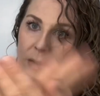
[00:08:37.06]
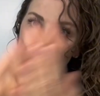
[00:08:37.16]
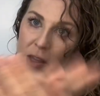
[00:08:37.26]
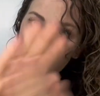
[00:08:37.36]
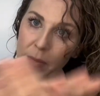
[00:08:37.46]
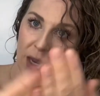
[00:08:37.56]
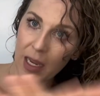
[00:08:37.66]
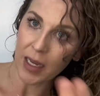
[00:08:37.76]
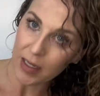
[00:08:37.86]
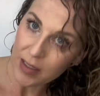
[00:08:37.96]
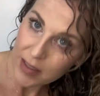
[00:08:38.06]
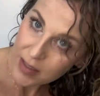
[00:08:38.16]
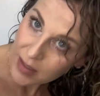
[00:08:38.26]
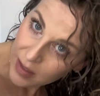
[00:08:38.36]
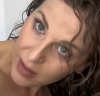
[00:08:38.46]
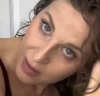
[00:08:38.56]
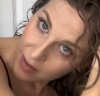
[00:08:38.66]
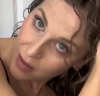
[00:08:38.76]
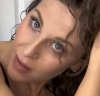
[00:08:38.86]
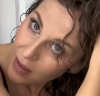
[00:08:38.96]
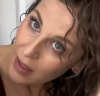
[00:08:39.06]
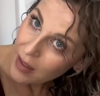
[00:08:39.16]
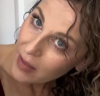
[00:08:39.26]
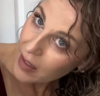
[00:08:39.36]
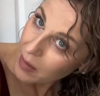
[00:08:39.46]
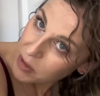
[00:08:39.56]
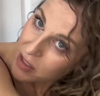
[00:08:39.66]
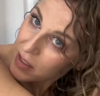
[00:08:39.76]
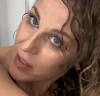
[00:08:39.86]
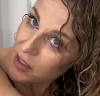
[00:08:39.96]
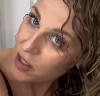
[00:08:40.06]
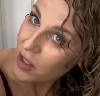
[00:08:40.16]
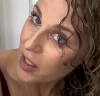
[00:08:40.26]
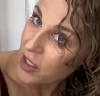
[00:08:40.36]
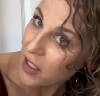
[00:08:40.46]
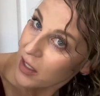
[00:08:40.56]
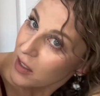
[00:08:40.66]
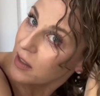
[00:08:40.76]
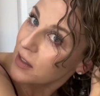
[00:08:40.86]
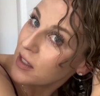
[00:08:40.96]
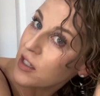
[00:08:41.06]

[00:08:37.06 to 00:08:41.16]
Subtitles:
Rub it through my hands. And then I'm just gonna scrunch it to